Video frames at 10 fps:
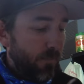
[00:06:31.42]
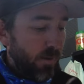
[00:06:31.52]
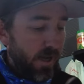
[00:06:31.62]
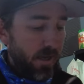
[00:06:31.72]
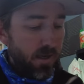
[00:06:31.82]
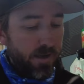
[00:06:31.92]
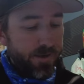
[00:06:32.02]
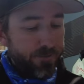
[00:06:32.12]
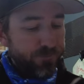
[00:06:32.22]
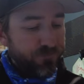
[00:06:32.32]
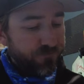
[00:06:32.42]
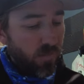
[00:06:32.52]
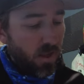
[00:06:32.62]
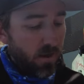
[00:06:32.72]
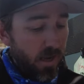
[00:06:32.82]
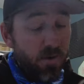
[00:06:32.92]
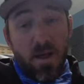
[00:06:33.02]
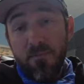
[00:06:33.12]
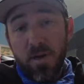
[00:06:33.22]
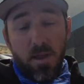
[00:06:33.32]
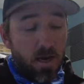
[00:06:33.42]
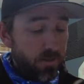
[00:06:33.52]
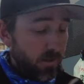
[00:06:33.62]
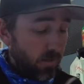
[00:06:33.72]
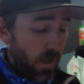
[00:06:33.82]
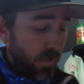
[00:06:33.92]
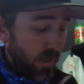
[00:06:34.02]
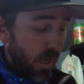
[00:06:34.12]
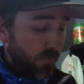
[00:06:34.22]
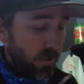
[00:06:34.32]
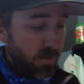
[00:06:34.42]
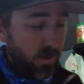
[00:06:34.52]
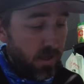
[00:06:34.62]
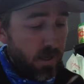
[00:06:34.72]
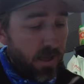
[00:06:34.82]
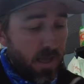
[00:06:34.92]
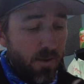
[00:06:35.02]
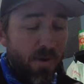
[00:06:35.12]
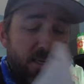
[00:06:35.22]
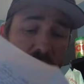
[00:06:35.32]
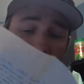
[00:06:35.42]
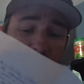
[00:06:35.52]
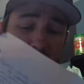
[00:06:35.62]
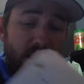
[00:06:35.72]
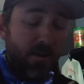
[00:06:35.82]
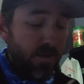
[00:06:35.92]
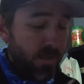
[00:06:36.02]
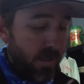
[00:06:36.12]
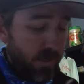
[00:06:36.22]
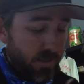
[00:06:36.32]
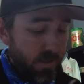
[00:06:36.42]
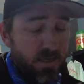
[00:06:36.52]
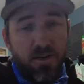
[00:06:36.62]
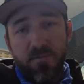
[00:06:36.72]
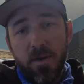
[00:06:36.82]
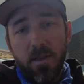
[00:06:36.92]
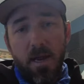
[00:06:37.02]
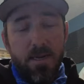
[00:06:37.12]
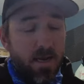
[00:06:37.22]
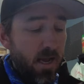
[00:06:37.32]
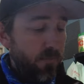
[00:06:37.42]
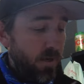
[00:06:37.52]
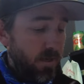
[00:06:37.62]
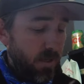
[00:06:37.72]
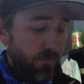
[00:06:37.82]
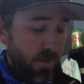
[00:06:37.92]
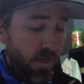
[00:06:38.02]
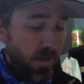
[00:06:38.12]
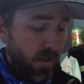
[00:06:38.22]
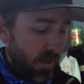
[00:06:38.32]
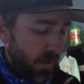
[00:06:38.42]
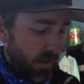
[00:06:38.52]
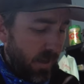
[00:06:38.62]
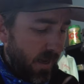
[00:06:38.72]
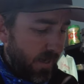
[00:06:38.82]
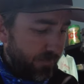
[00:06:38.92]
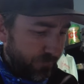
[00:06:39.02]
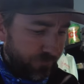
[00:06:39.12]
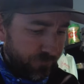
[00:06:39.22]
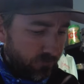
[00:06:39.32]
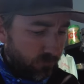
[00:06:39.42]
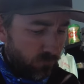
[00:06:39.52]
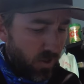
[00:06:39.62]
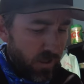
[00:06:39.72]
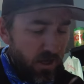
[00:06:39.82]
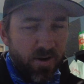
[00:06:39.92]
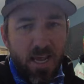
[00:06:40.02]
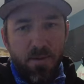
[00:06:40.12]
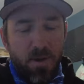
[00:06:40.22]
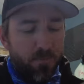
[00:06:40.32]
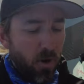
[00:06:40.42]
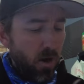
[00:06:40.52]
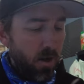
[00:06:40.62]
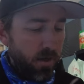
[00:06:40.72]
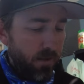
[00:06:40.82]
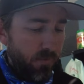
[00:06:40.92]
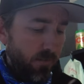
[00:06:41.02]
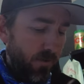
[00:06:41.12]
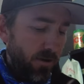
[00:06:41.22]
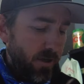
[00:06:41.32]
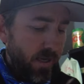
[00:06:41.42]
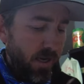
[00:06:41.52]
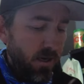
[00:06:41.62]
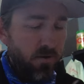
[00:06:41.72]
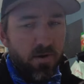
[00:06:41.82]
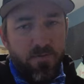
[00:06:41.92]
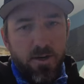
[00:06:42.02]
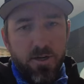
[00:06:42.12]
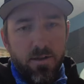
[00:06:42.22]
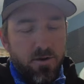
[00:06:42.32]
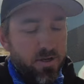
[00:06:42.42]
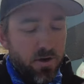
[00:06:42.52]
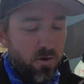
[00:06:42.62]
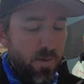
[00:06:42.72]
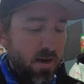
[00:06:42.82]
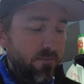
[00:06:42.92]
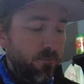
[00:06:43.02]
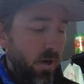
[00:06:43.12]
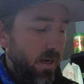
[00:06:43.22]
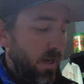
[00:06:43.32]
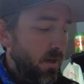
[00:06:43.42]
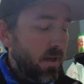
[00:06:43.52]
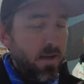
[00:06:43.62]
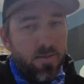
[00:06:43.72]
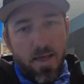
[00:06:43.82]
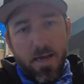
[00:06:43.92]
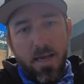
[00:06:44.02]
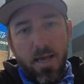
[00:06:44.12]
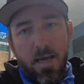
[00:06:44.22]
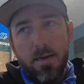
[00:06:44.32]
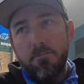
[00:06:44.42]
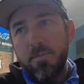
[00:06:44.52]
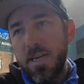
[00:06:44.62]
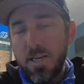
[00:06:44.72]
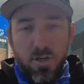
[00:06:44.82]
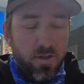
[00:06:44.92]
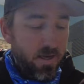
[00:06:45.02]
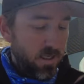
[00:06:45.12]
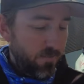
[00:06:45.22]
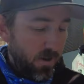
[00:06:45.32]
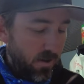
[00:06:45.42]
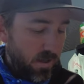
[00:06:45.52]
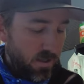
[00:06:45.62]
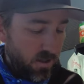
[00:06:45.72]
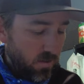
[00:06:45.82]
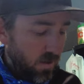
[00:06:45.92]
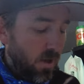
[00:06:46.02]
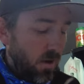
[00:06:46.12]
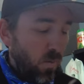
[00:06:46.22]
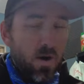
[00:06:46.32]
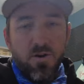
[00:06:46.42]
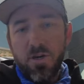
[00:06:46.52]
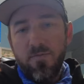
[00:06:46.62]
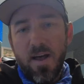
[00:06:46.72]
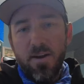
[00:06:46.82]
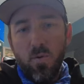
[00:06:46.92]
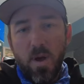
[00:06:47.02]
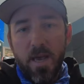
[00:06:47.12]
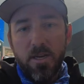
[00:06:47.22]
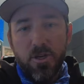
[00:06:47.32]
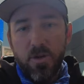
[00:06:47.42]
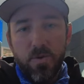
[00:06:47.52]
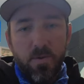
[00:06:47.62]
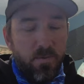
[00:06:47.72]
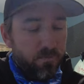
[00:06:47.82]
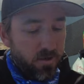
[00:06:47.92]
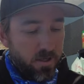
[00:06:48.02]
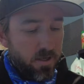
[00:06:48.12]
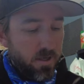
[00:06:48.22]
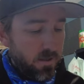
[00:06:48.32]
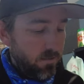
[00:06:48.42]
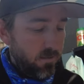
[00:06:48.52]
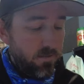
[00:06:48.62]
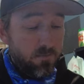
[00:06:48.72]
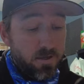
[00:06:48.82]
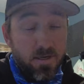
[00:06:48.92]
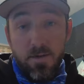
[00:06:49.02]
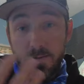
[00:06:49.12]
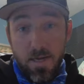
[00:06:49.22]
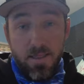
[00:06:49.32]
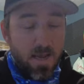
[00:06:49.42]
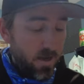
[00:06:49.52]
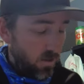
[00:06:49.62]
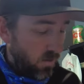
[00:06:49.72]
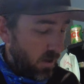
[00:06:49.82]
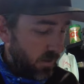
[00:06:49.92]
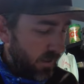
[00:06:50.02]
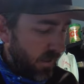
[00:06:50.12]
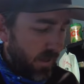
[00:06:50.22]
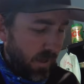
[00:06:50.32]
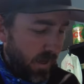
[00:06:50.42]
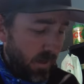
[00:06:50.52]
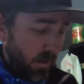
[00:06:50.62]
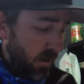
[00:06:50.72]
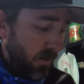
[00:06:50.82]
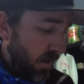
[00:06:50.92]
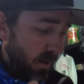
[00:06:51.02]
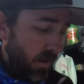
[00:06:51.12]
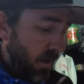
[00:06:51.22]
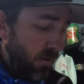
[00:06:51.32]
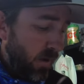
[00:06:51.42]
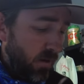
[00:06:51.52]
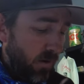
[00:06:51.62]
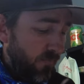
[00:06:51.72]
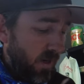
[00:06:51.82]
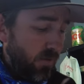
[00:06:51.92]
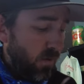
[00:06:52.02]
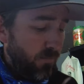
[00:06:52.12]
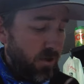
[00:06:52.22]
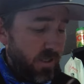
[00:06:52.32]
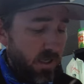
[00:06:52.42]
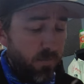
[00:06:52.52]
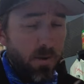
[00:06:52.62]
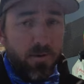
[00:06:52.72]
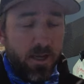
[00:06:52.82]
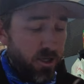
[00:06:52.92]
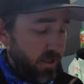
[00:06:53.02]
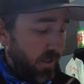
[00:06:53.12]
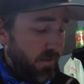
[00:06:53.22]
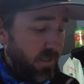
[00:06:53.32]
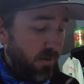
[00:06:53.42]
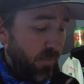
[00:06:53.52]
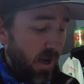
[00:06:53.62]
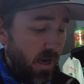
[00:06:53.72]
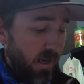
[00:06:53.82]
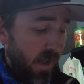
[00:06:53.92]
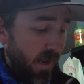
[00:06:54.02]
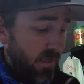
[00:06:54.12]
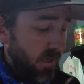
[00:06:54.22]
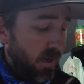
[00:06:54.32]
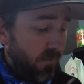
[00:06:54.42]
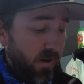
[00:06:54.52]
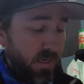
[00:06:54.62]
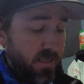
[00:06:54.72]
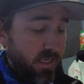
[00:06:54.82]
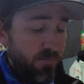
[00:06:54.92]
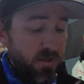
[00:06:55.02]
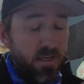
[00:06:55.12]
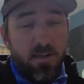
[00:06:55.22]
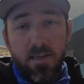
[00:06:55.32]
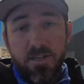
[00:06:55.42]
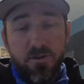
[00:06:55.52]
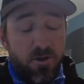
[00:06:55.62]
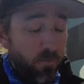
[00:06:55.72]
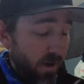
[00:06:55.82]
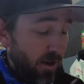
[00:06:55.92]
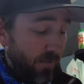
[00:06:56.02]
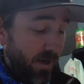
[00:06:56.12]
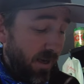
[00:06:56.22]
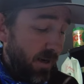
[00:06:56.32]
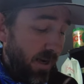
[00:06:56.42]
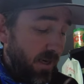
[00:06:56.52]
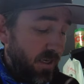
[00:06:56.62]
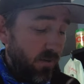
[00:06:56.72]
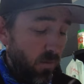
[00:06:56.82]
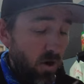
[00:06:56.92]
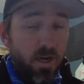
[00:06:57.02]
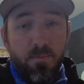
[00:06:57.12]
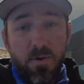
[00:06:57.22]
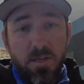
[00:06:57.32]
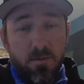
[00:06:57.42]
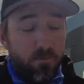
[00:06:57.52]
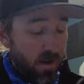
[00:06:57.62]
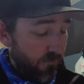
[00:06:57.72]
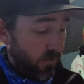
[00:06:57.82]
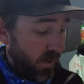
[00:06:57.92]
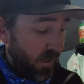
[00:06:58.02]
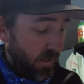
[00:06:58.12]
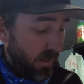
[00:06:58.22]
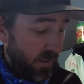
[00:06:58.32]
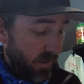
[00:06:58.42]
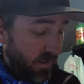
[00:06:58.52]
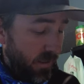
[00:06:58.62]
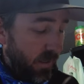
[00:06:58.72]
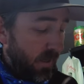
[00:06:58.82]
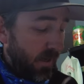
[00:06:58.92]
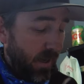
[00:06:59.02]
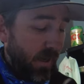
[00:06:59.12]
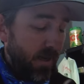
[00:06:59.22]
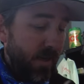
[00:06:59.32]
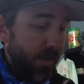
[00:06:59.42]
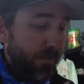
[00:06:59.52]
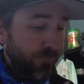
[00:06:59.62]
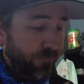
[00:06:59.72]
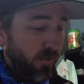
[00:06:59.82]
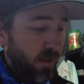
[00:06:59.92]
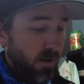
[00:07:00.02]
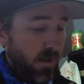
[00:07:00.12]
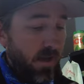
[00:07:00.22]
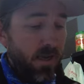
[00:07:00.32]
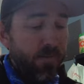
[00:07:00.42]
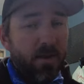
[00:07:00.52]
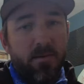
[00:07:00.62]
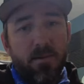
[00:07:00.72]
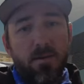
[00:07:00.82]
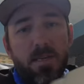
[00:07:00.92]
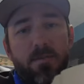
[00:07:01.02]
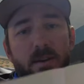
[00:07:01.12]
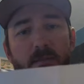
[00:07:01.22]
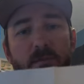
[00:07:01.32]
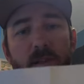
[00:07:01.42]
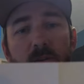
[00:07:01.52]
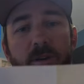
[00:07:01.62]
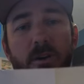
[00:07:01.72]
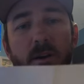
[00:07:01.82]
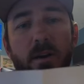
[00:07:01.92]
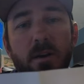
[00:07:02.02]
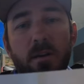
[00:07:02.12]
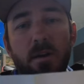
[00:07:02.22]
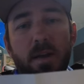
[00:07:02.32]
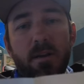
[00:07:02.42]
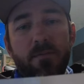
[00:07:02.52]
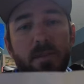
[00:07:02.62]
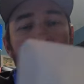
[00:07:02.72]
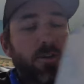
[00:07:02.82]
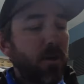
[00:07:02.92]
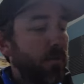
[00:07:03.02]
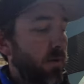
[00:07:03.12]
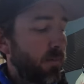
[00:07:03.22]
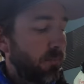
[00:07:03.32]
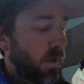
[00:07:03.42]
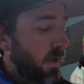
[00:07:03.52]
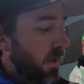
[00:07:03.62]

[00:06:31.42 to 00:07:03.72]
But um, anyway, I put a lot of a lot of time into it, and basically what this letter says is you put a lot of time into something that you know can't be bought. If if you're just getting a new and efficient, there's no amount of money that can get you the experience. So why don't you find a way to to to get that across. And you know, he, he went on. 51% of the population listens to podcasts. 56% of the listeners are male. I mean, he, he did some work. He put some effort into this. And um, heck, I mean, there's even a flow chart, y'all. I got a flow chart from him.